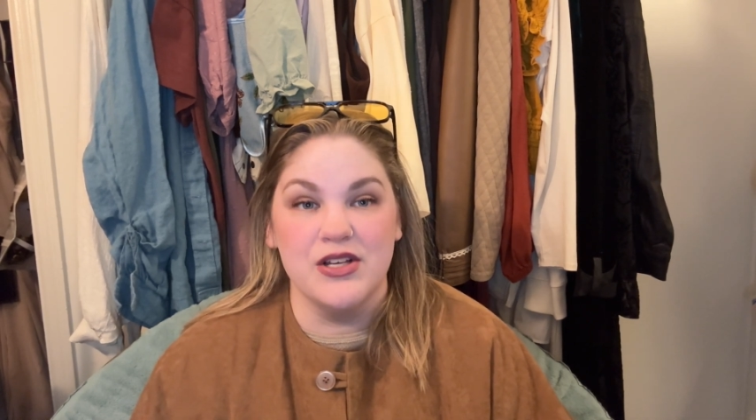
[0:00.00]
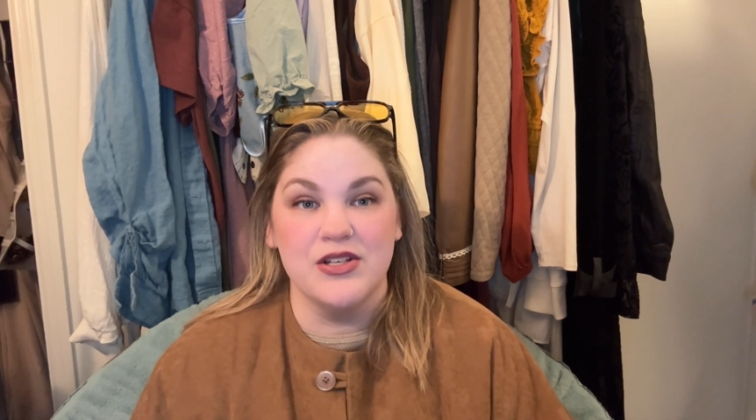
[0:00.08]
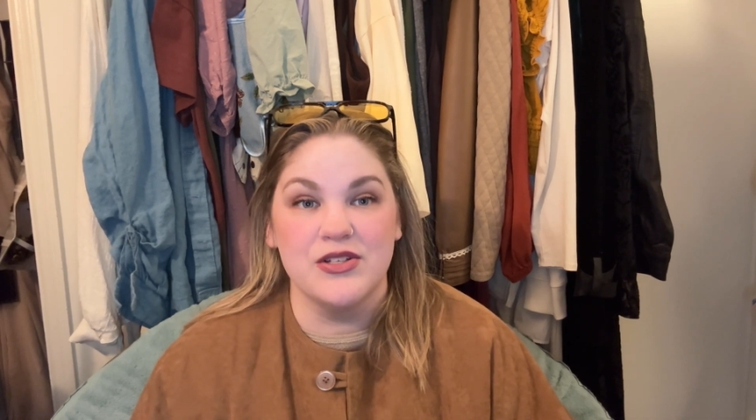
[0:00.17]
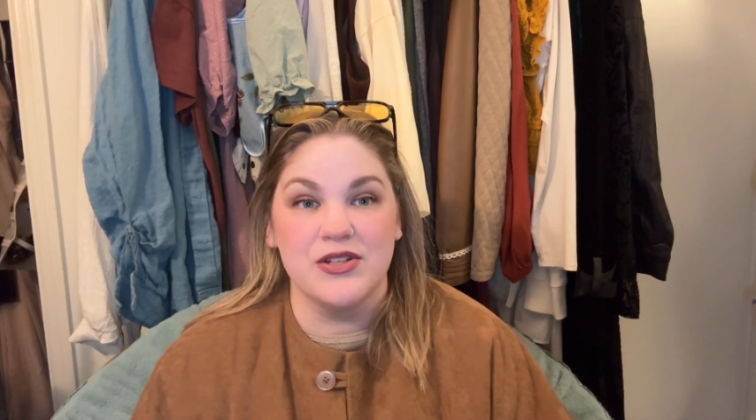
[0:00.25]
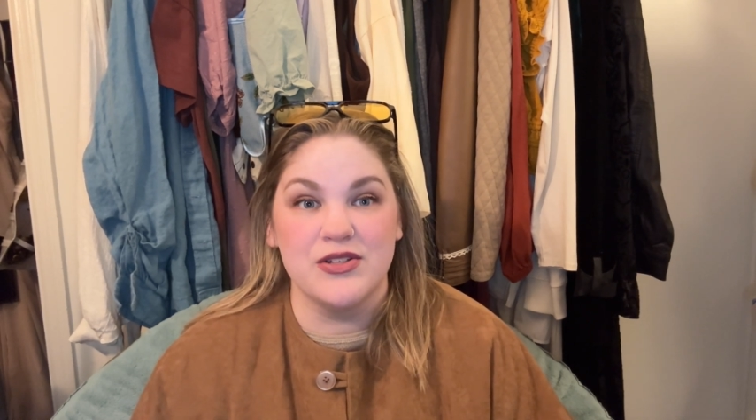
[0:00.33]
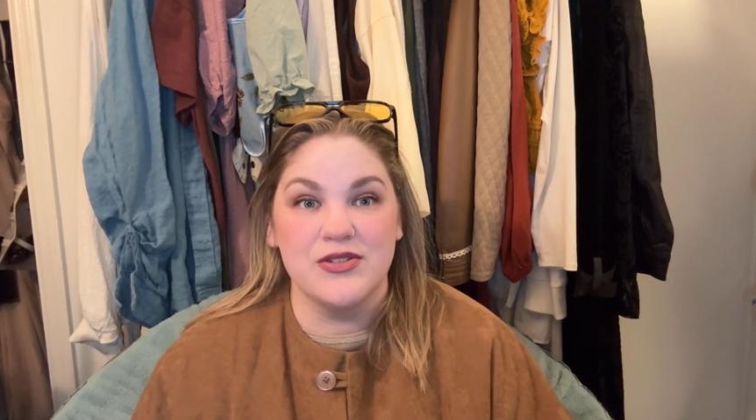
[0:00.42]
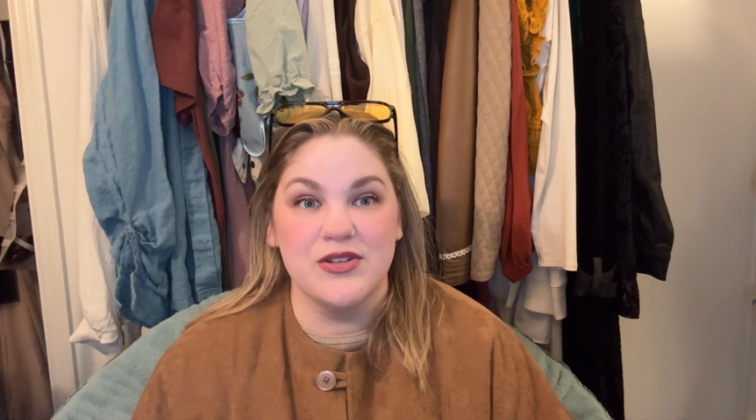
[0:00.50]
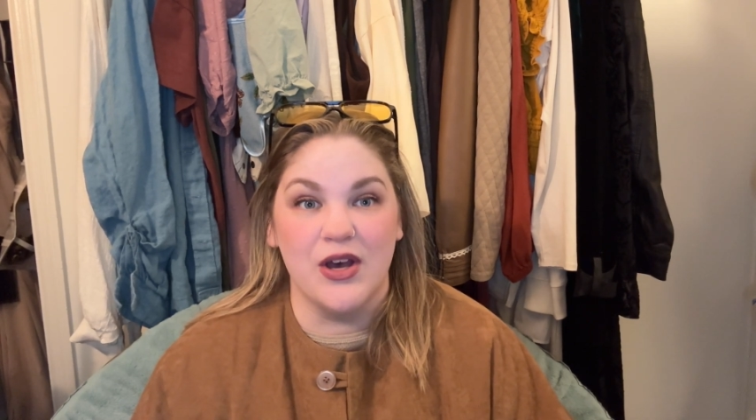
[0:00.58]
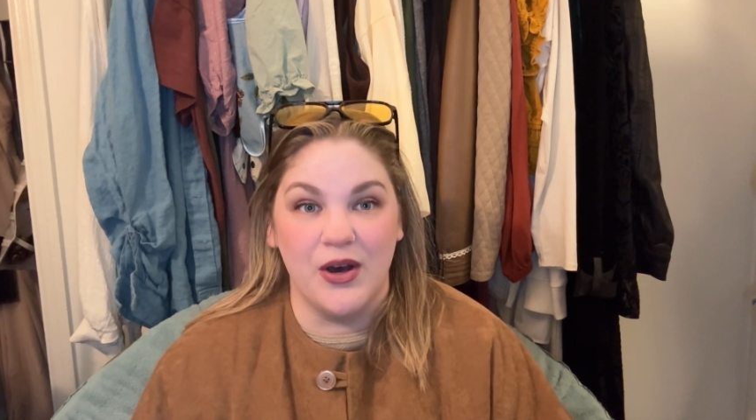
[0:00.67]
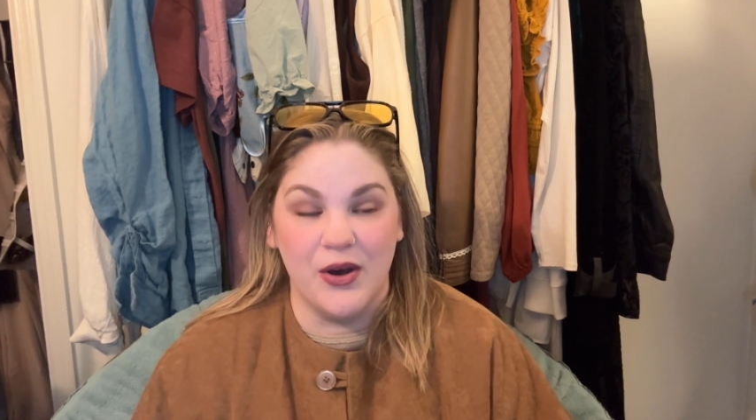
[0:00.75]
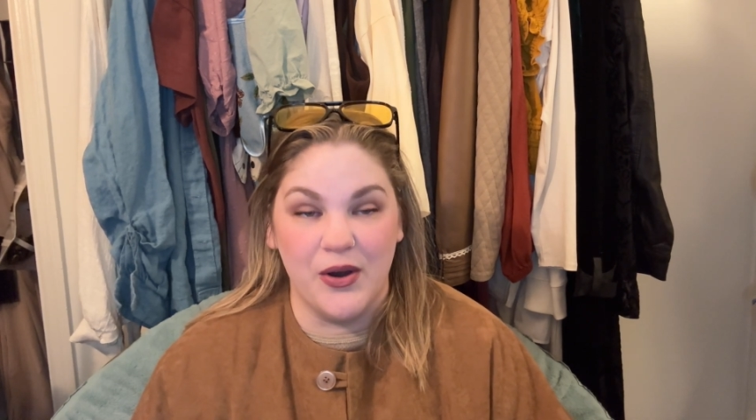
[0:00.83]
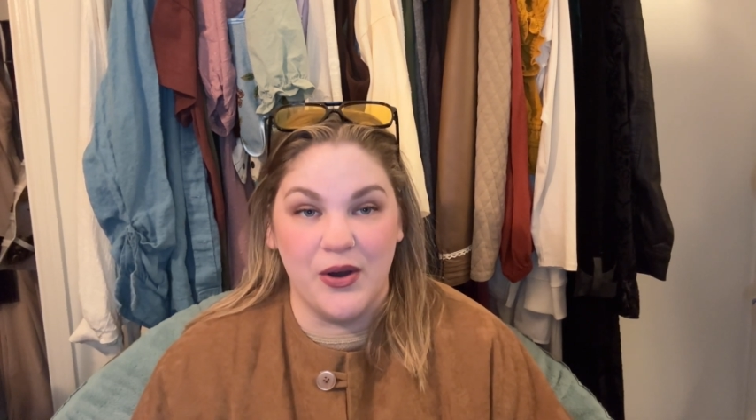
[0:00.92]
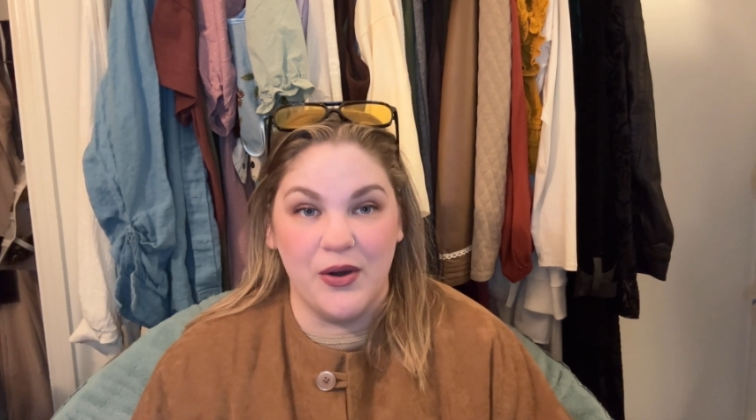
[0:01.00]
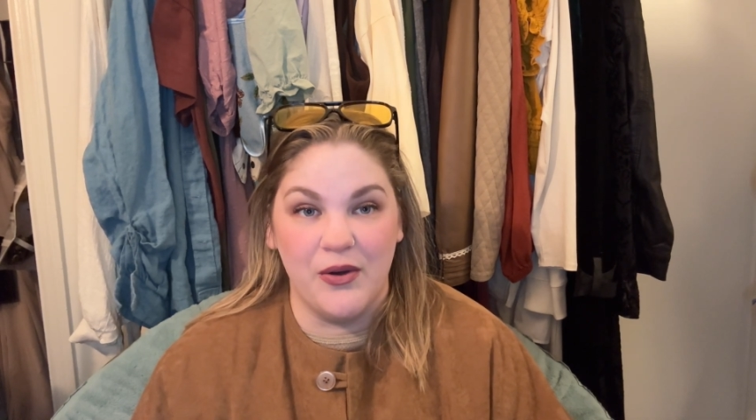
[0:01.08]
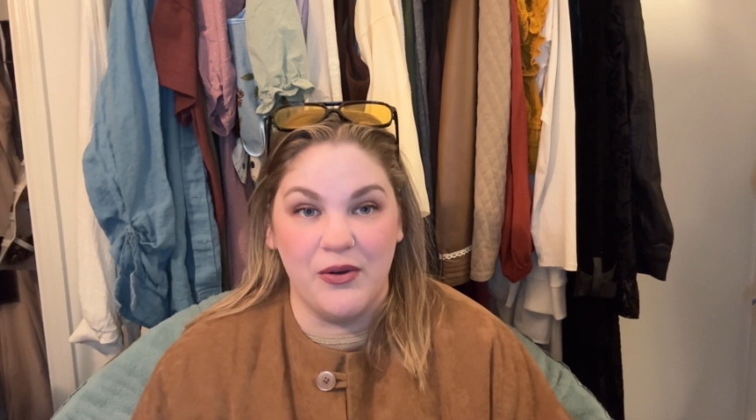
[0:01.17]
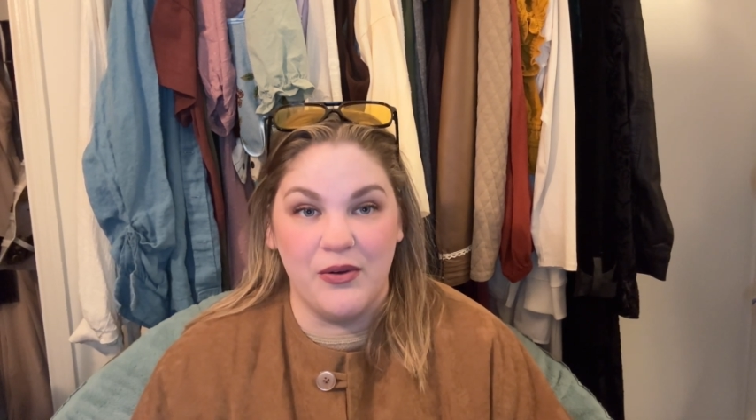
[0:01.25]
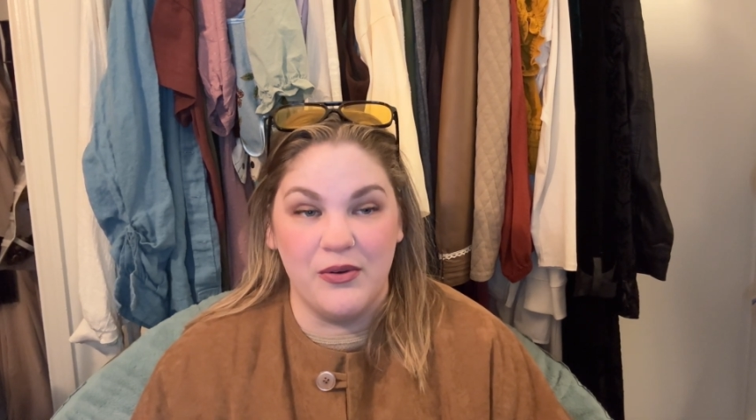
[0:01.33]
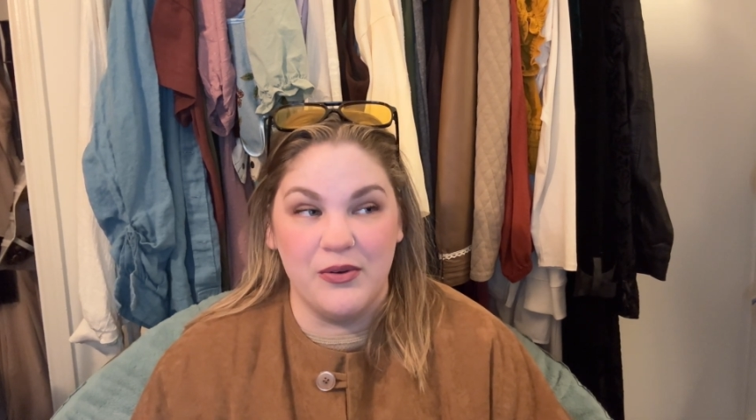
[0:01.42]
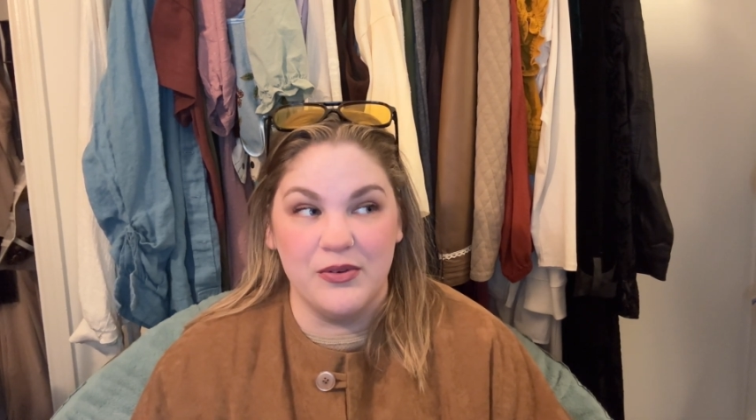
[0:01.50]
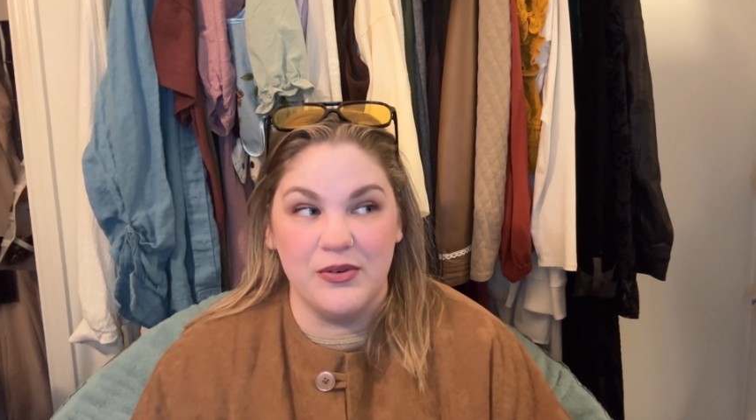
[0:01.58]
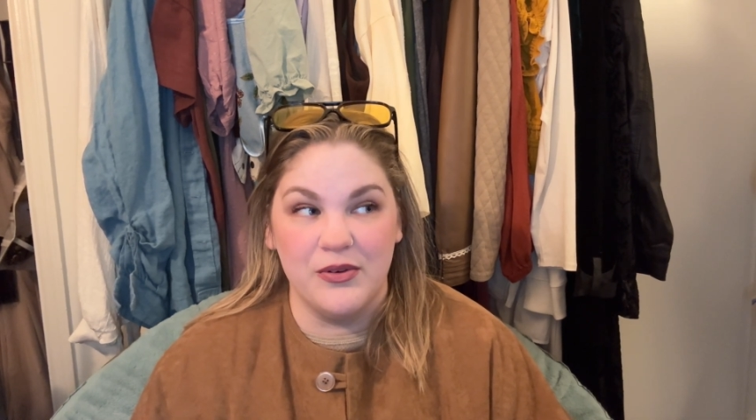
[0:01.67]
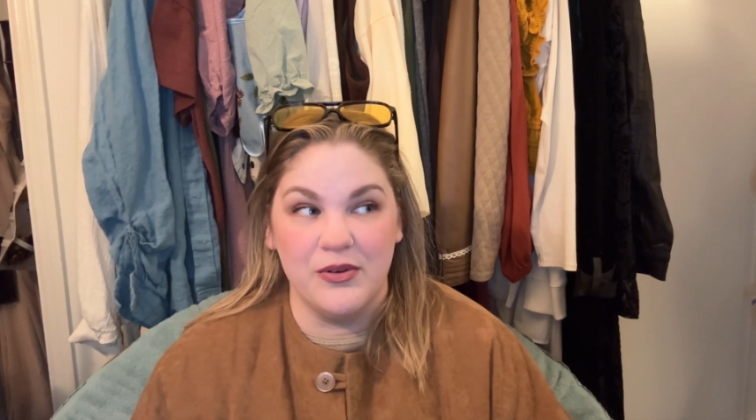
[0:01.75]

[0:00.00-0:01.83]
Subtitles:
So